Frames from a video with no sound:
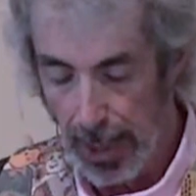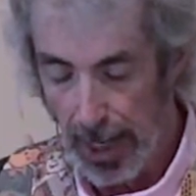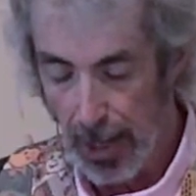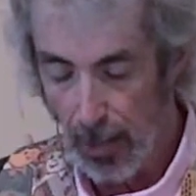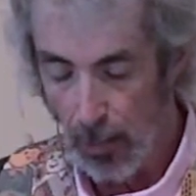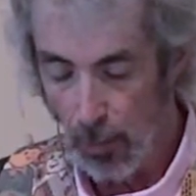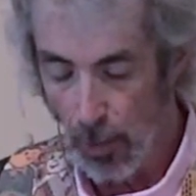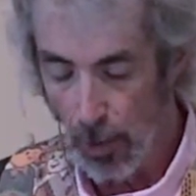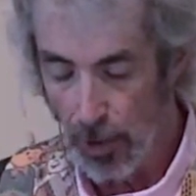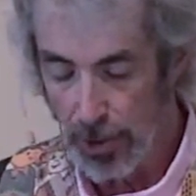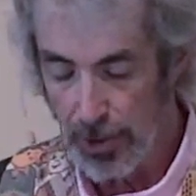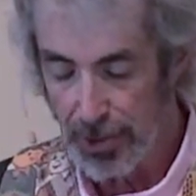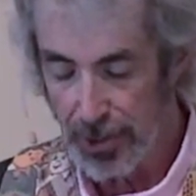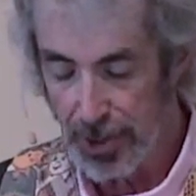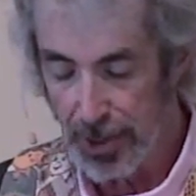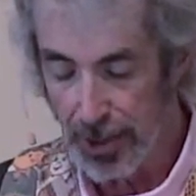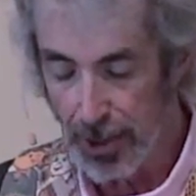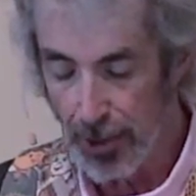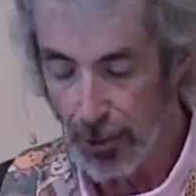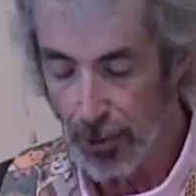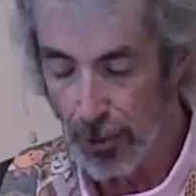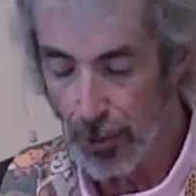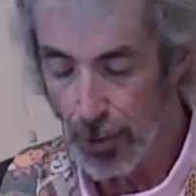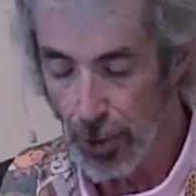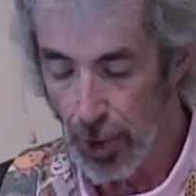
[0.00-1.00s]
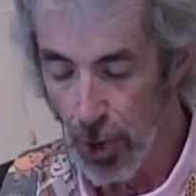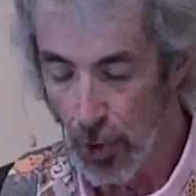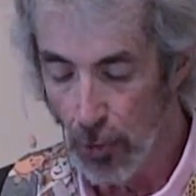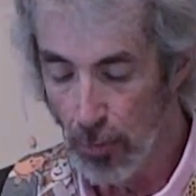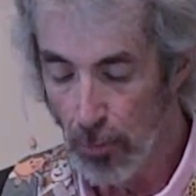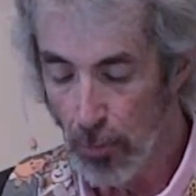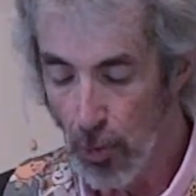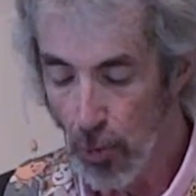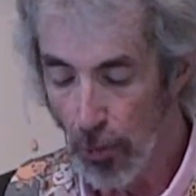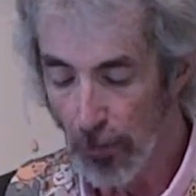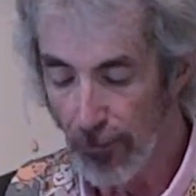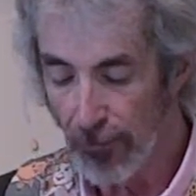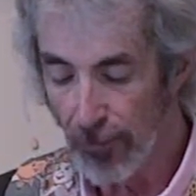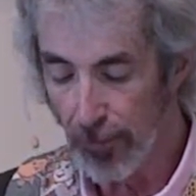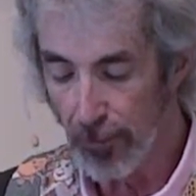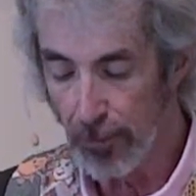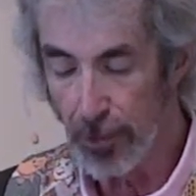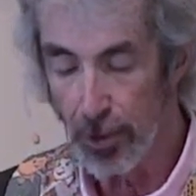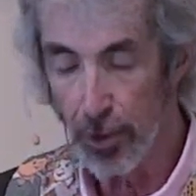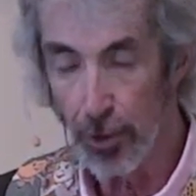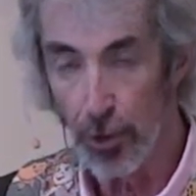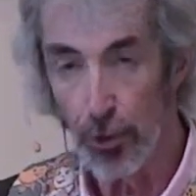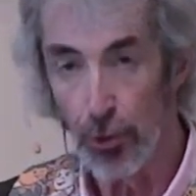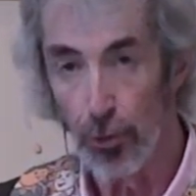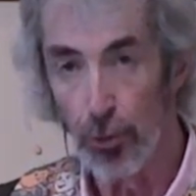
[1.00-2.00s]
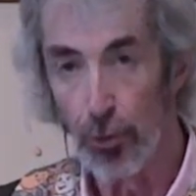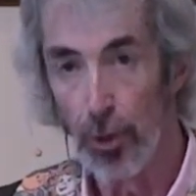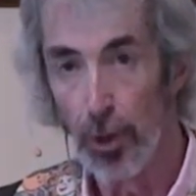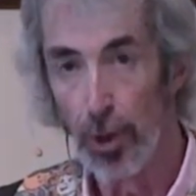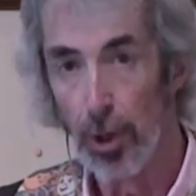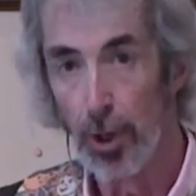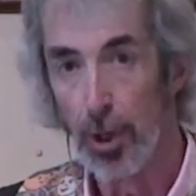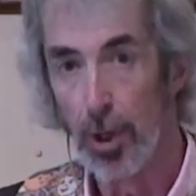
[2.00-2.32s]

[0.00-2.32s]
I want to hear no more from you